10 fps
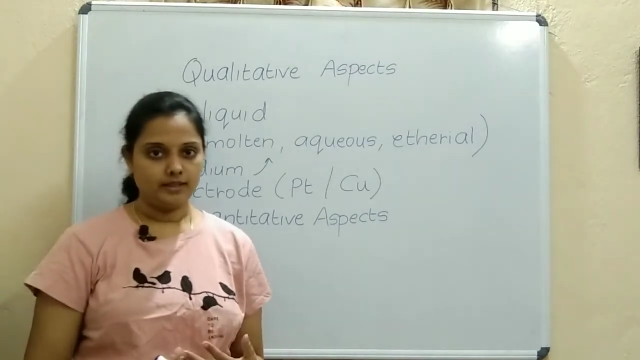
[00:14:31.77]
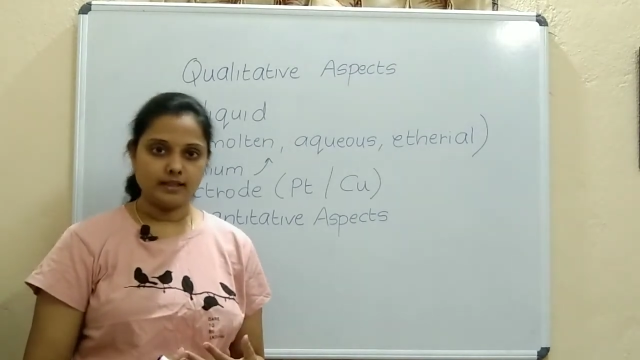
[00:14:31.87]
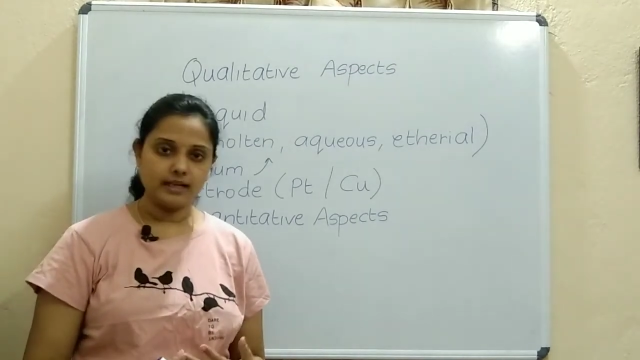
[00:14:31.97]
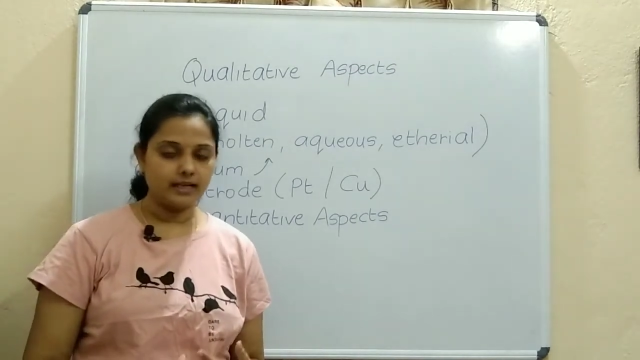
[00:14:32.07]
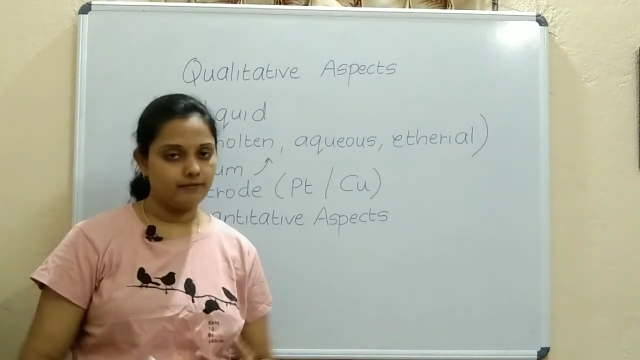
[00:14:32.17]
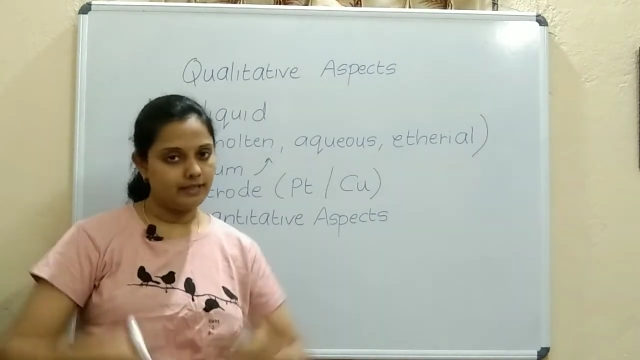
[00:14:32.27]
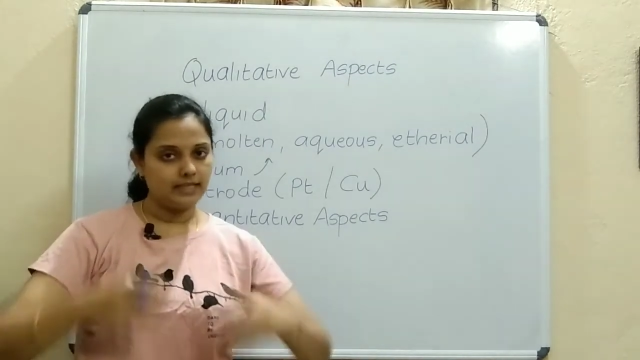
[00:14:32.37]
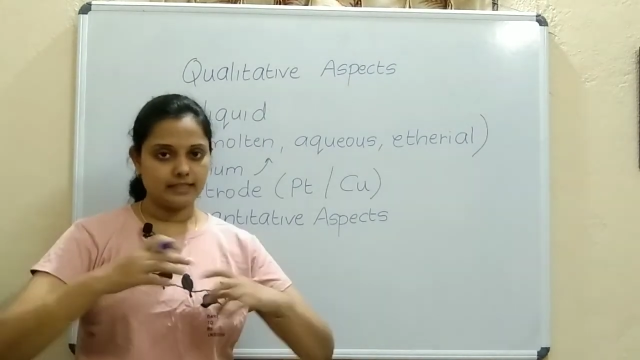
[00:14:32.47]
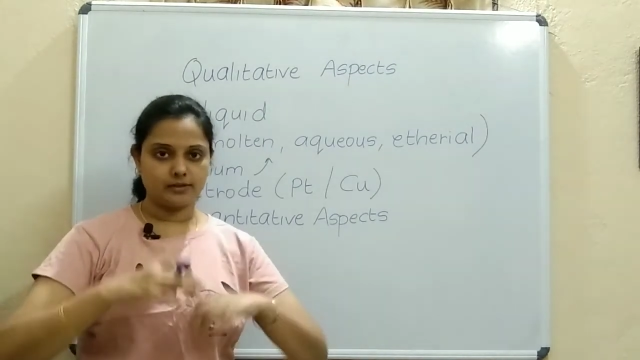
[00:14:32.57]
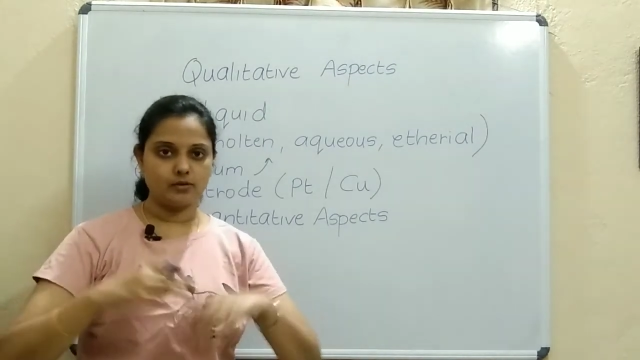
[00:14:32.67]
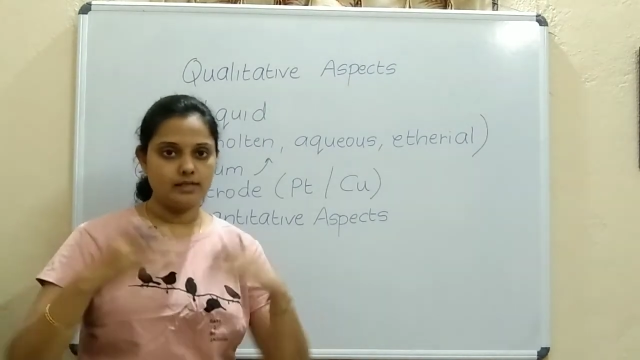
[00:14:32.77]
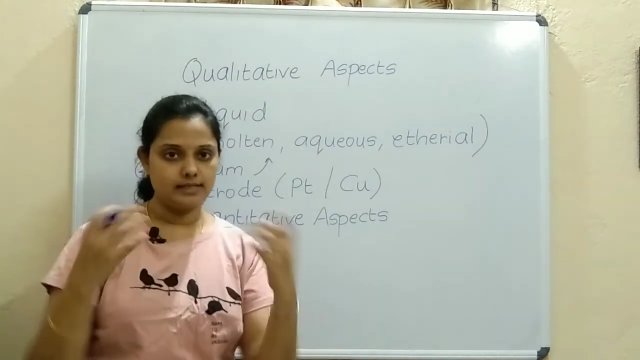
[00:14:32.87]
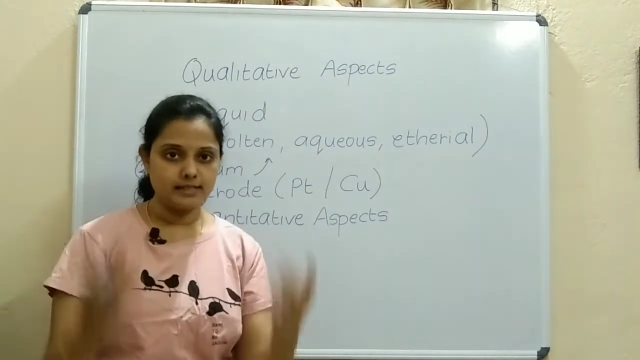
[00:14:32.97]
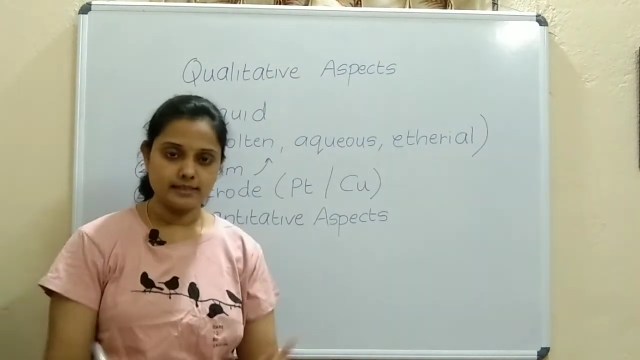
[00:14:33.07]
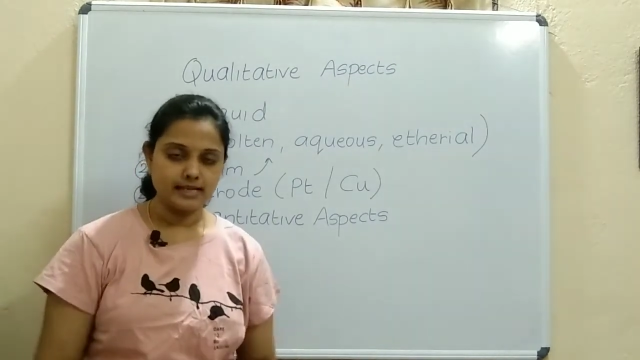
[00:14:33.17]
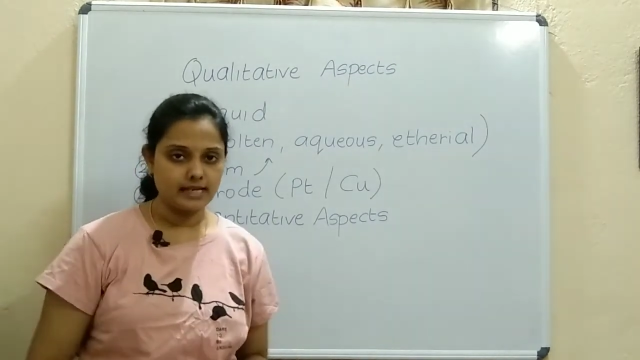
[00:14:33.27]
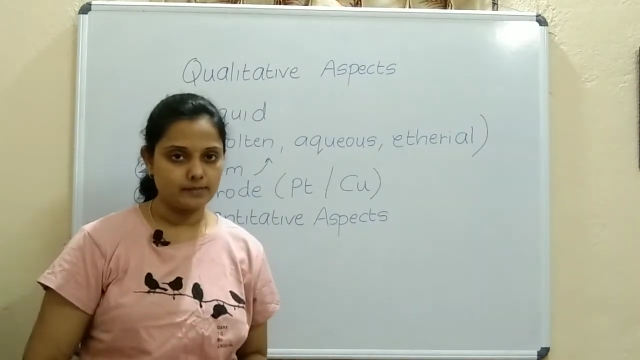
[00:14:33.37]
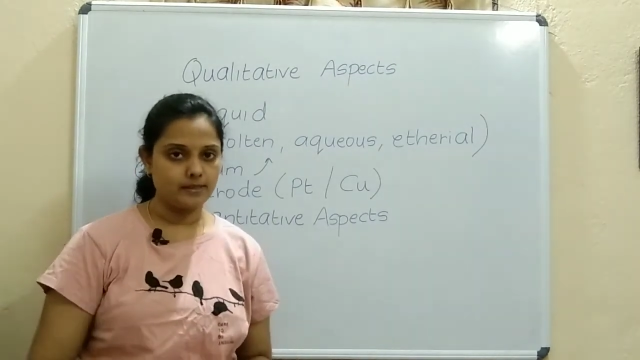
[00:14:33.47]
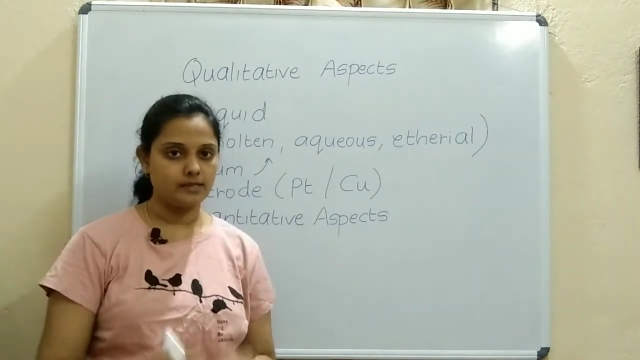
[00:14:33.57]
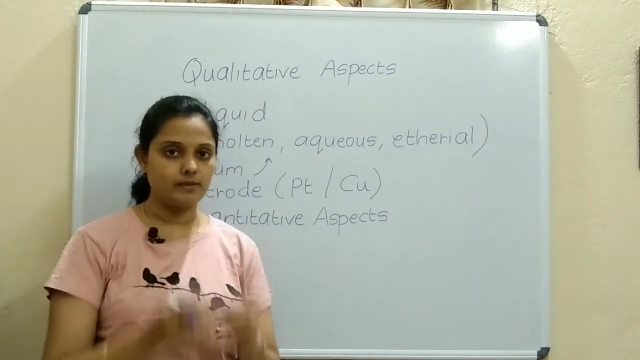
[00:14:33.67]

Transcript: correct, when electrolysis takes place,